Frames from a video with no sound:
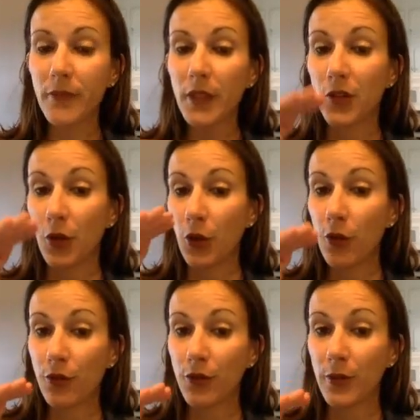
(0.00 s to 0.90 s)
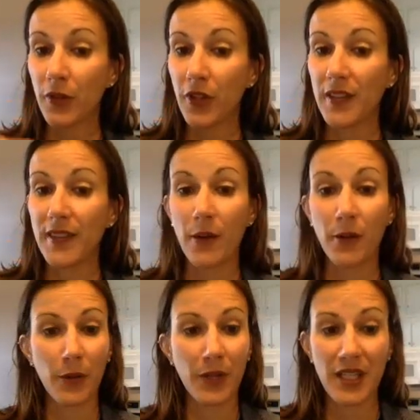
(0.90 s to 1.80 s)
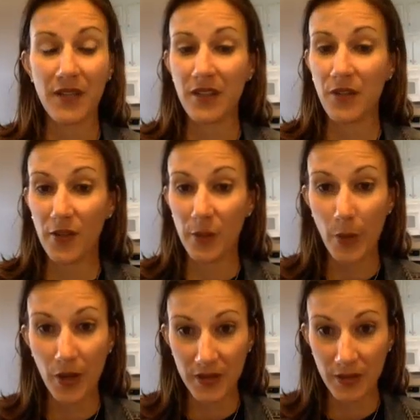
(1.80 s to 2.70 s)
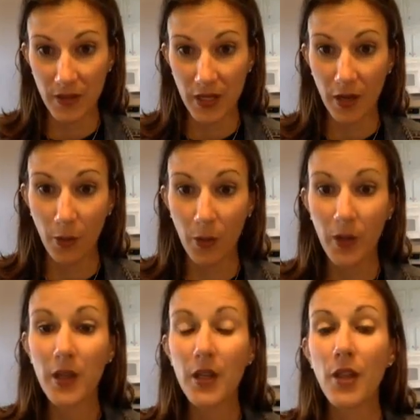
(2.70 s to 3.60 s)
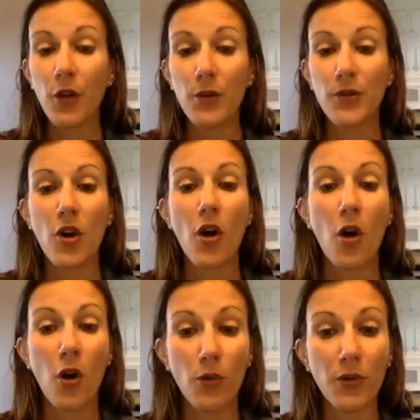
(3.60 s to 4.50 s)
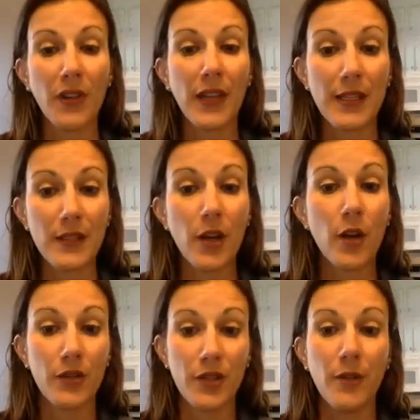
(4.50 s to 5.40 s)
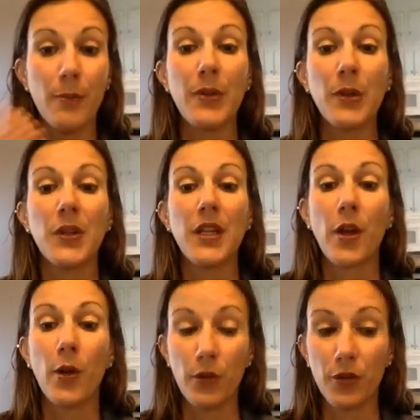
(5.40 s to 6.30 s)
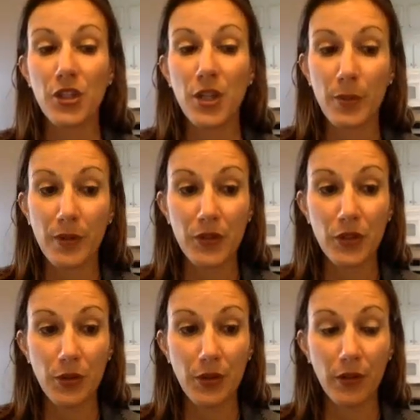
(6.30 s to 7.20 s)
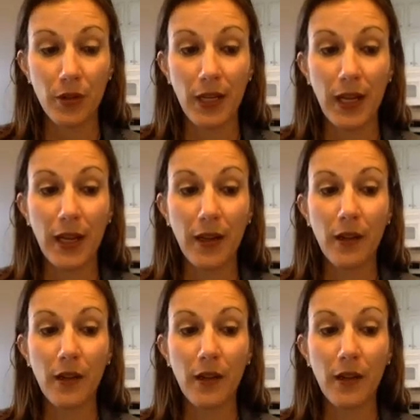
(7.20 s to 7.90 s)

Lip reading: So go through and look at that real quick, even if you have to pause the video. Those all relate to building ownership of student learning.